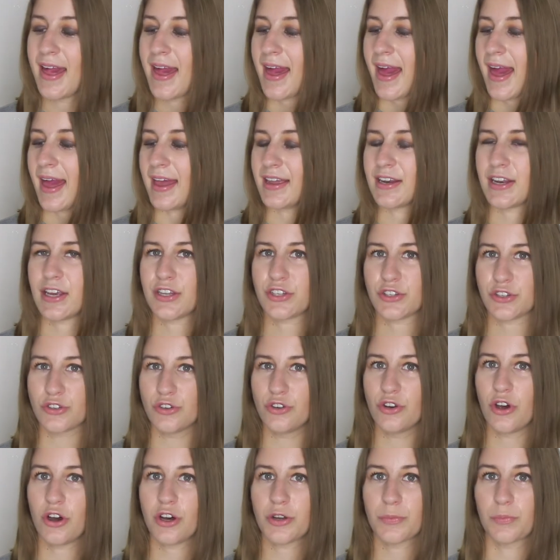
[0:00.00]
and it's
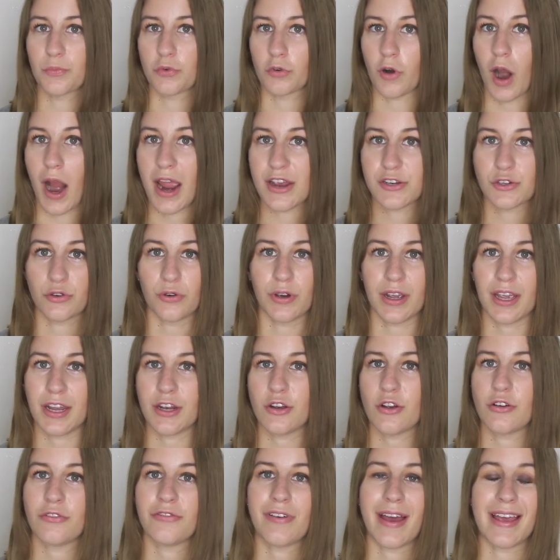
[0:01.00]
not bright or in
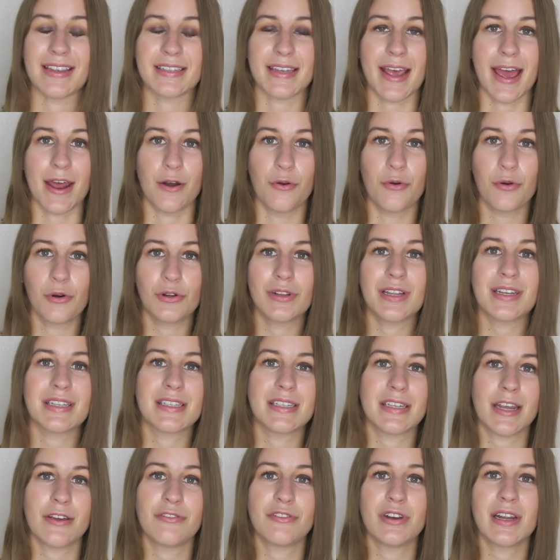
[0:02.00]
your face at all. It's
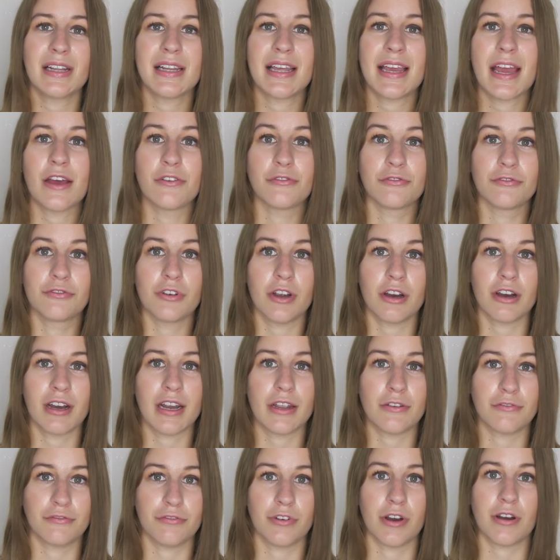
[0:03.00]
definitely a
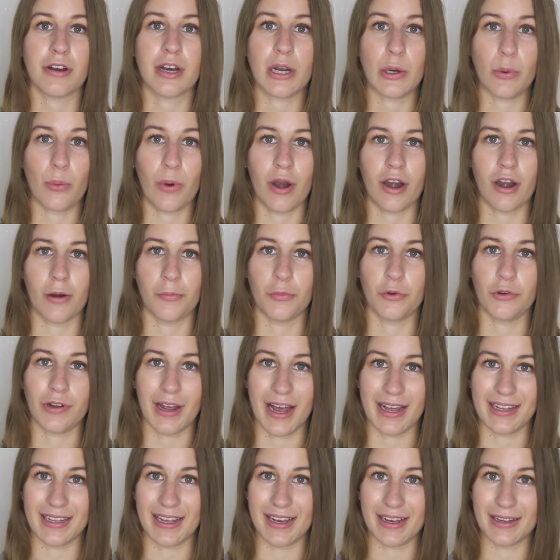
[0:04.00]
very, very wearable
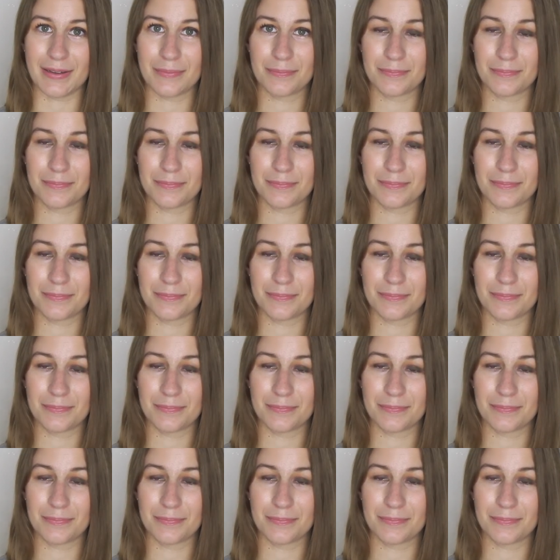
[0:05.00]
color.